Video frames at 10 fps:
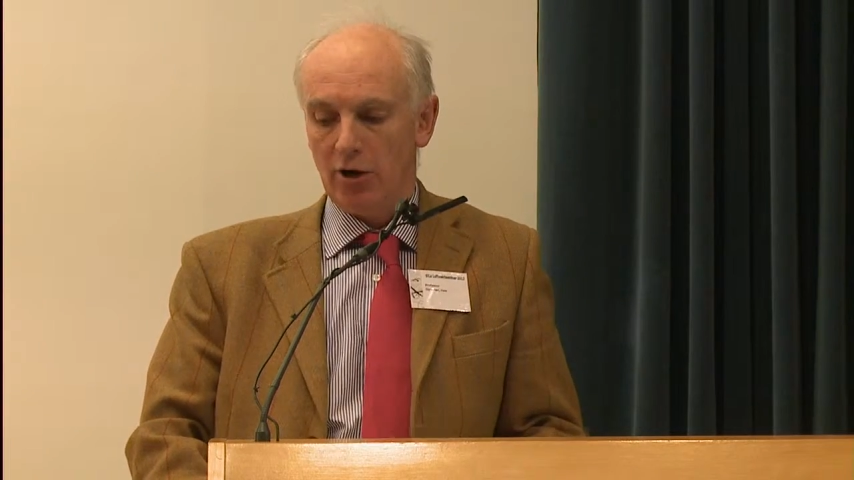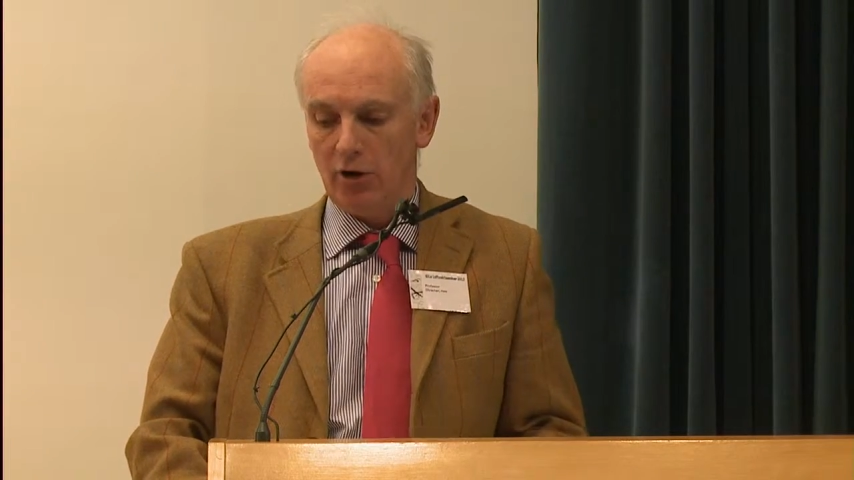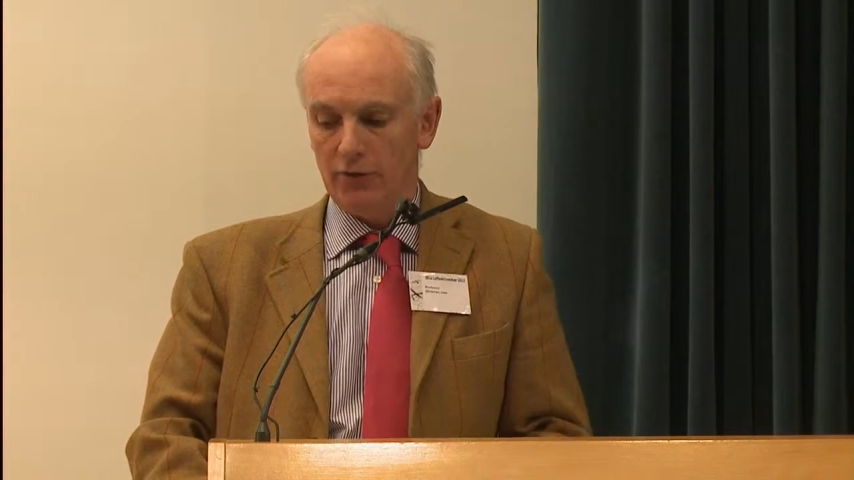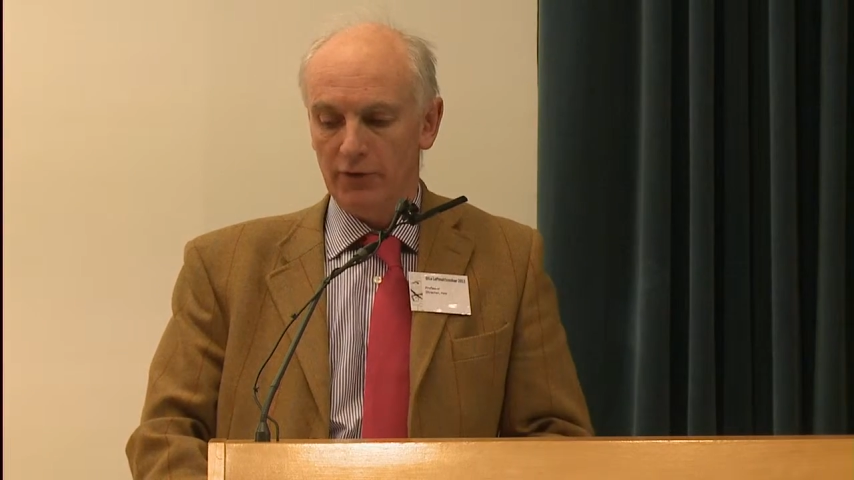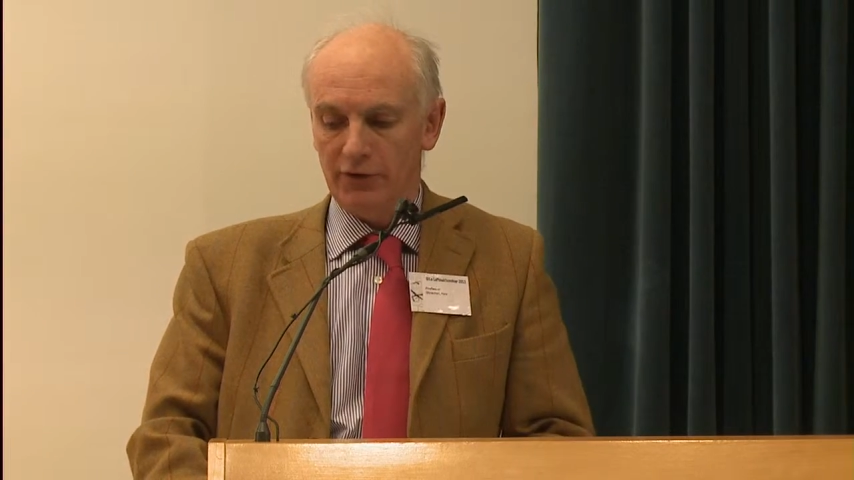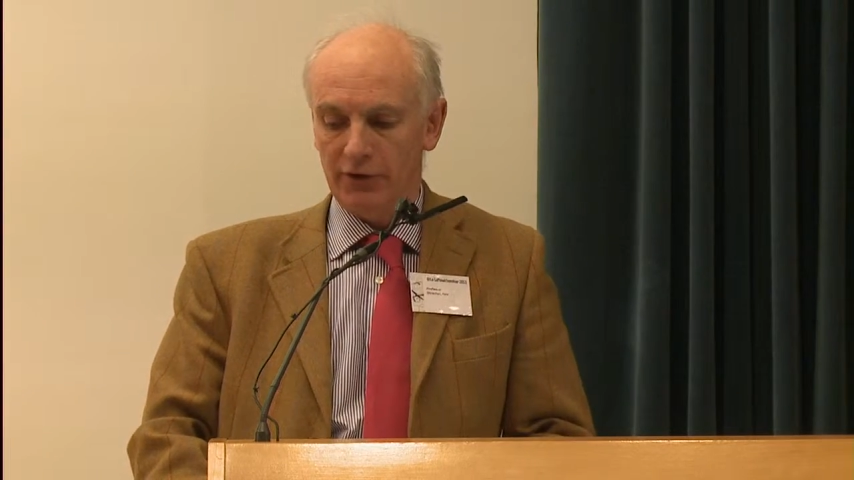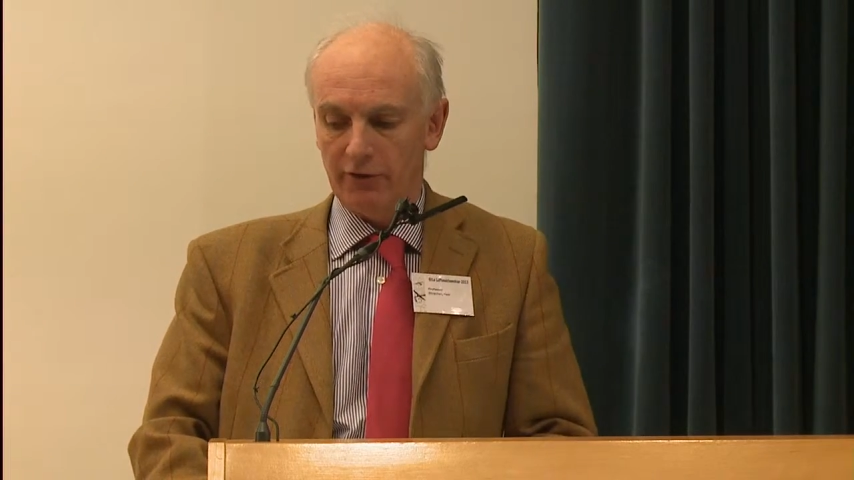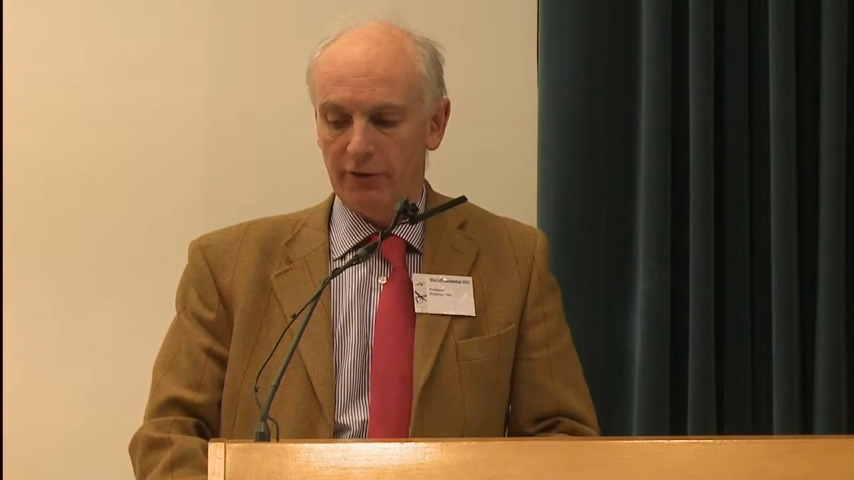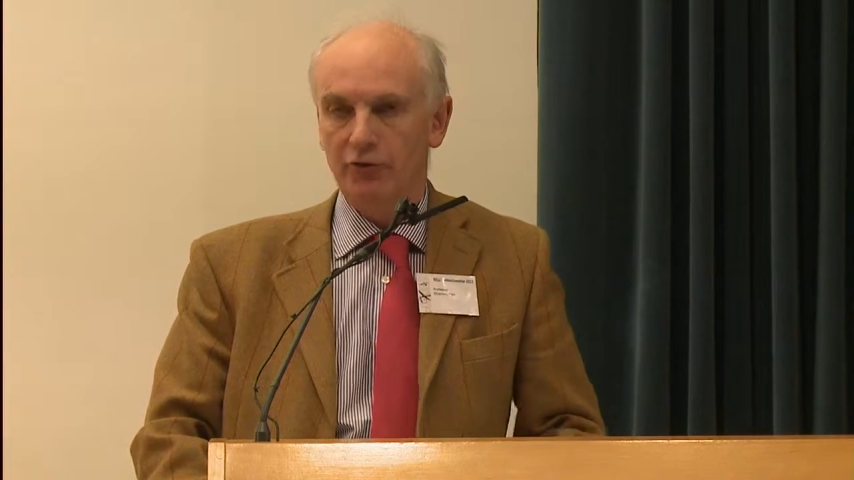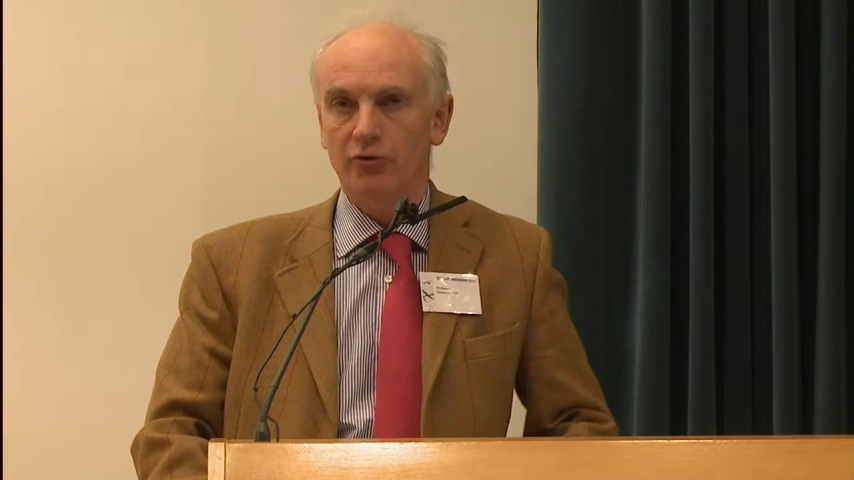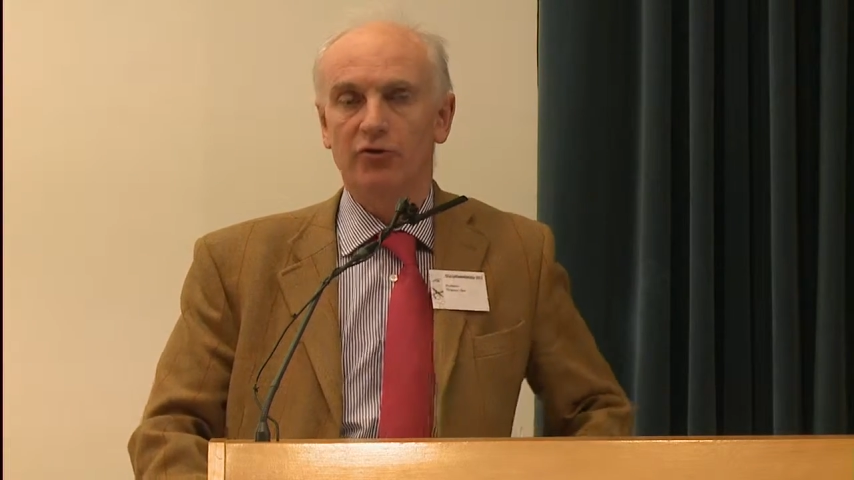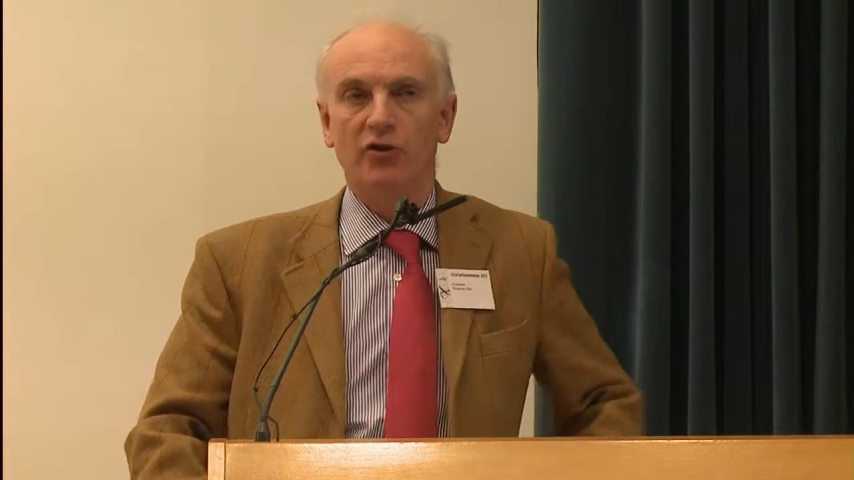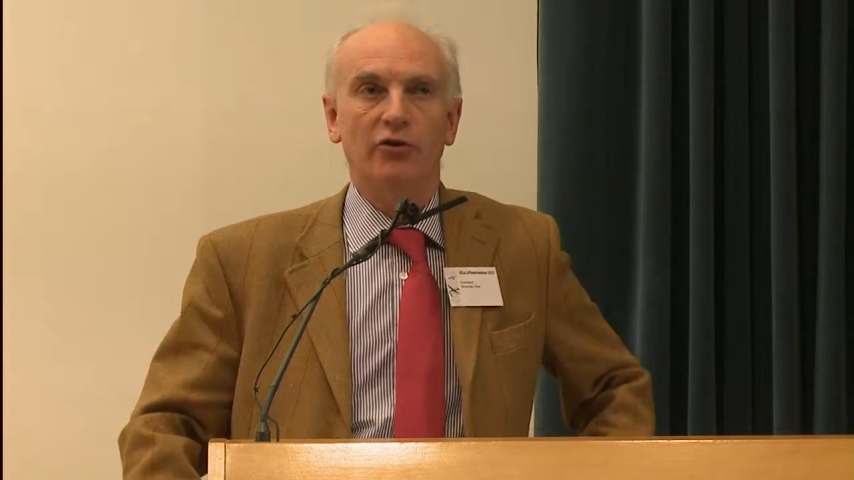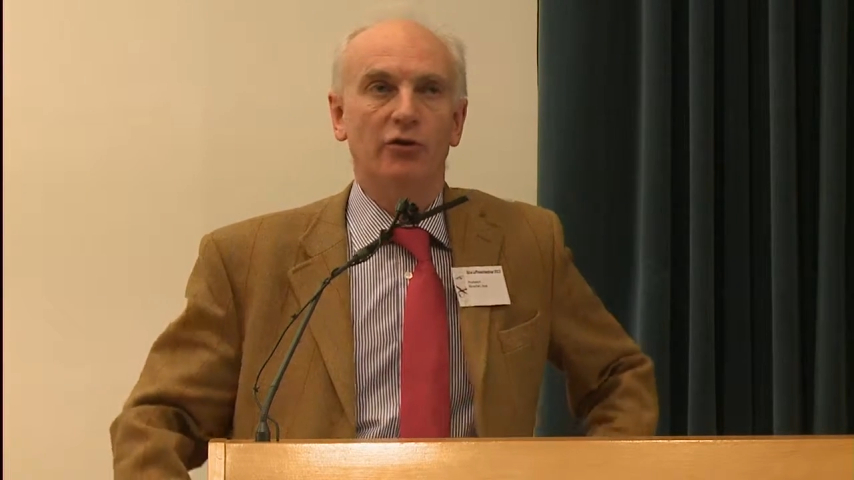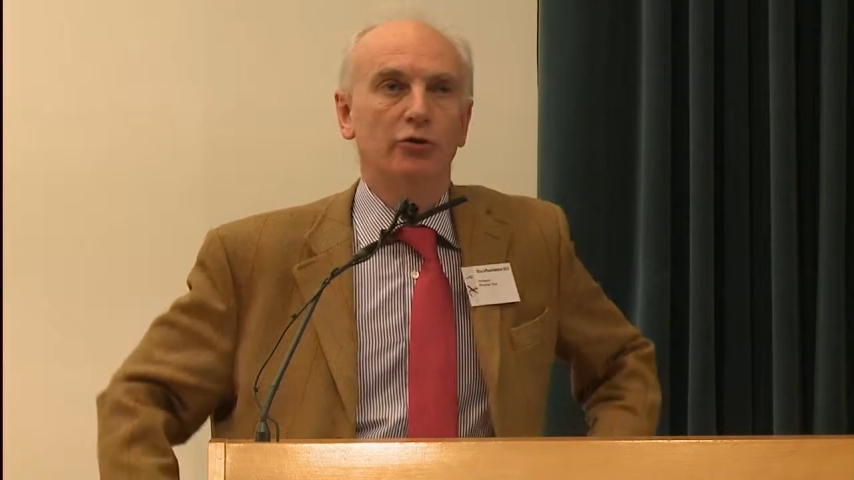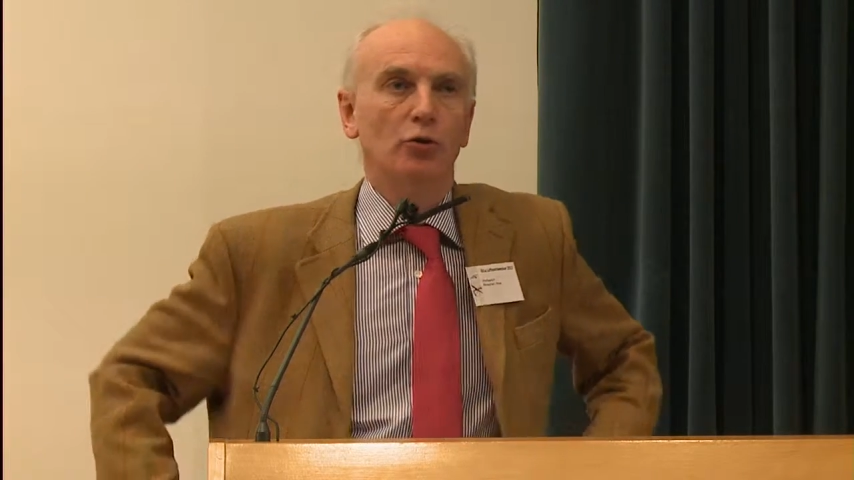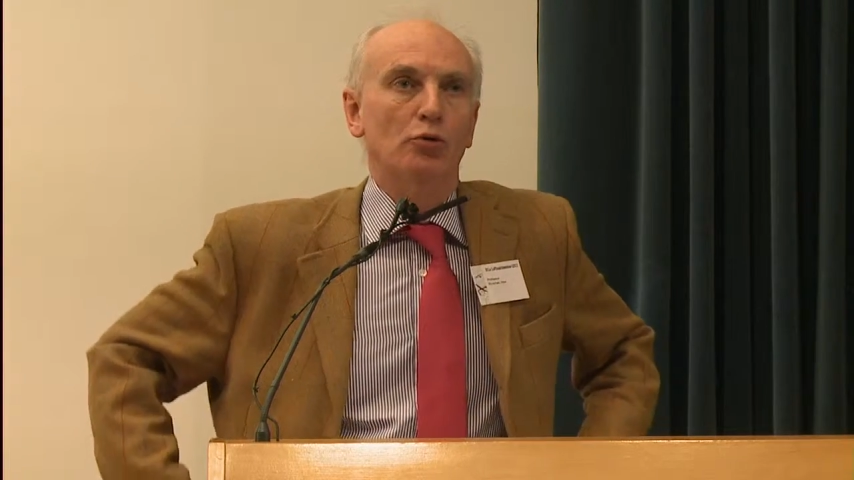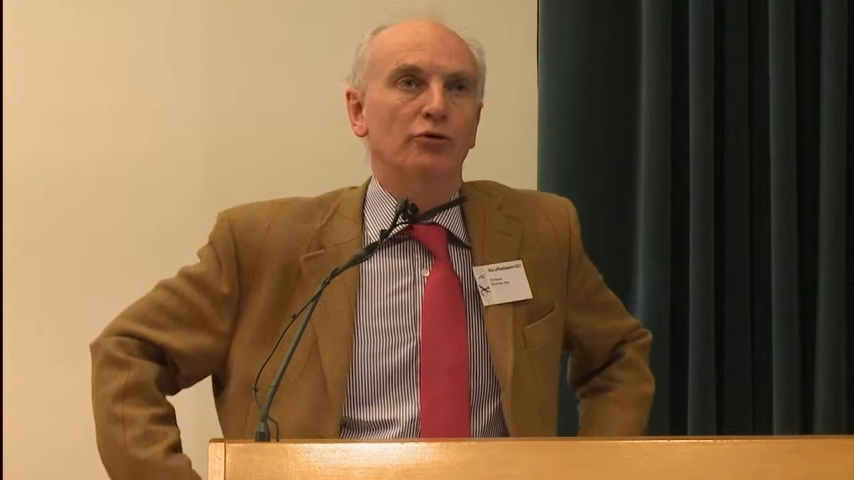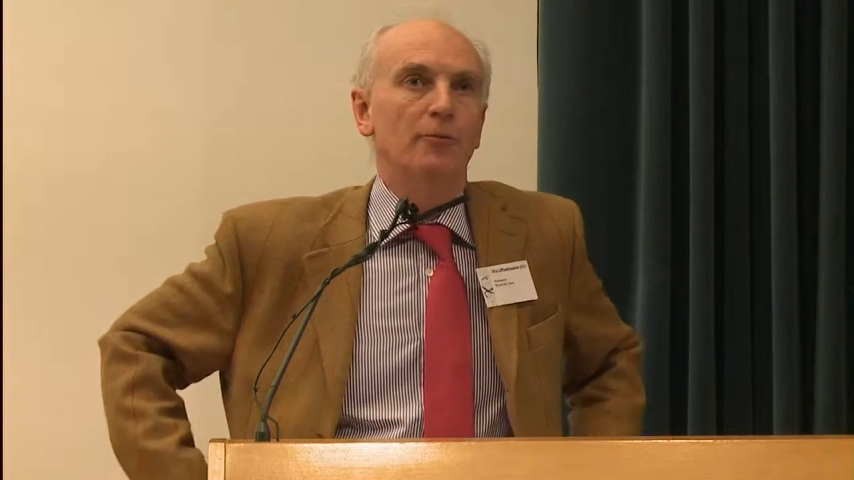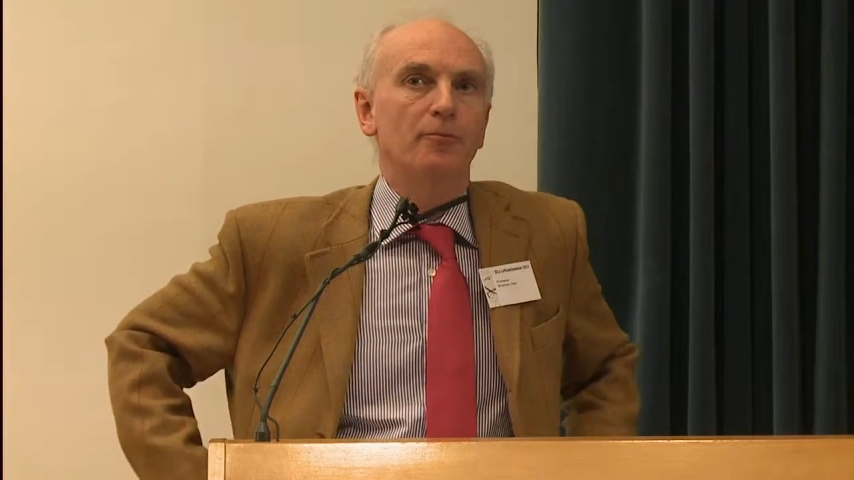of serious strategic thought.